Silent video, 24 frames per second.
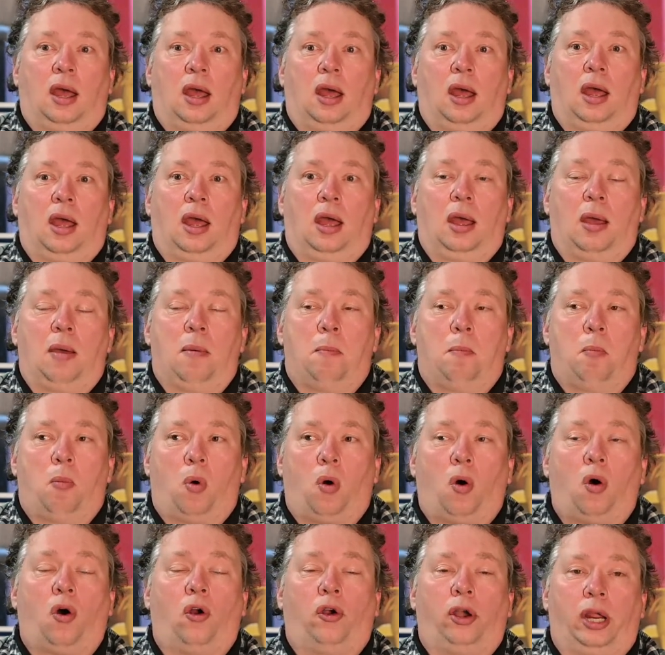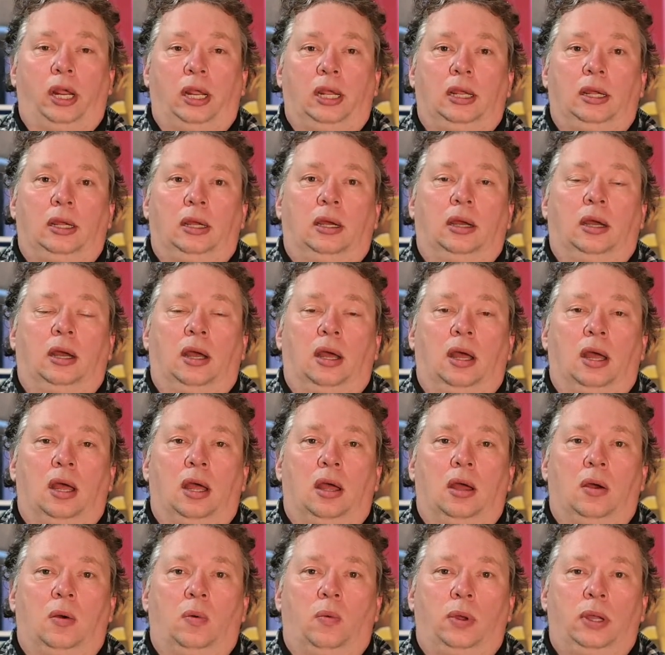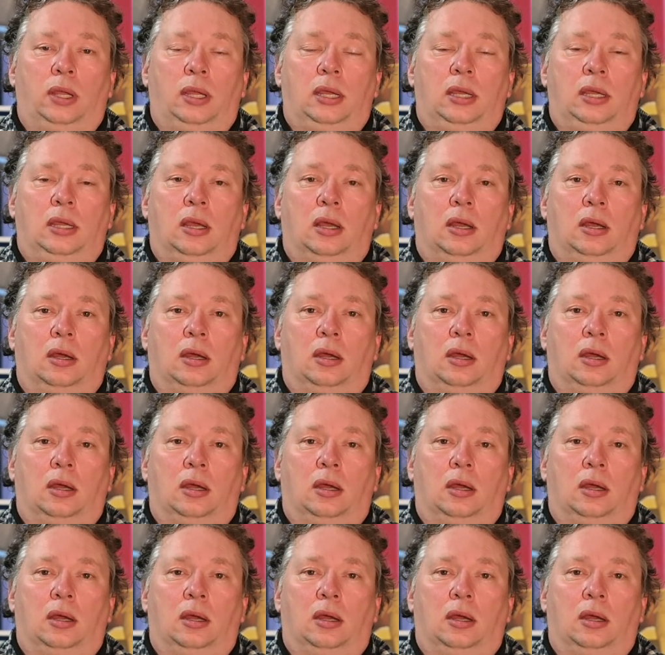morning we